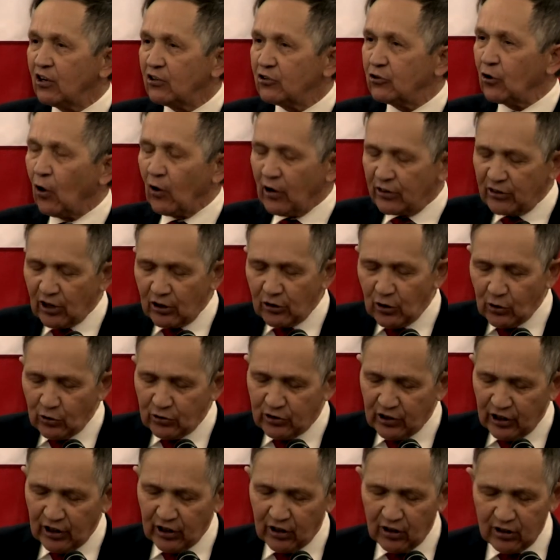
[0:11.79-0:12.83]
during the New
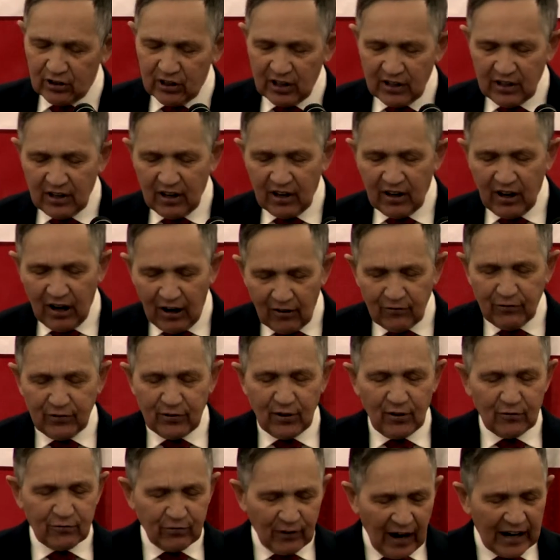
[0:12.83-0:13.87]
Deal
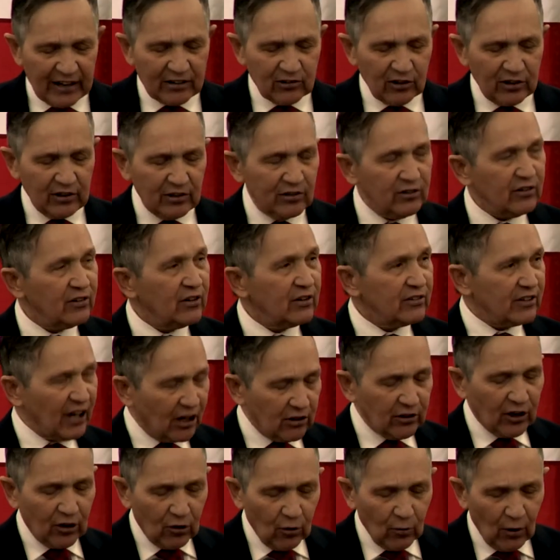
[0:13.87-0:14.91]
of Franklin
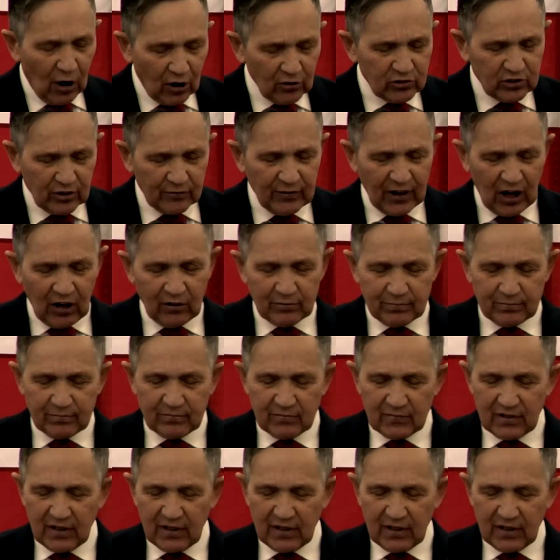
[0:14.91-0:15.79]
Delano Roosevelt.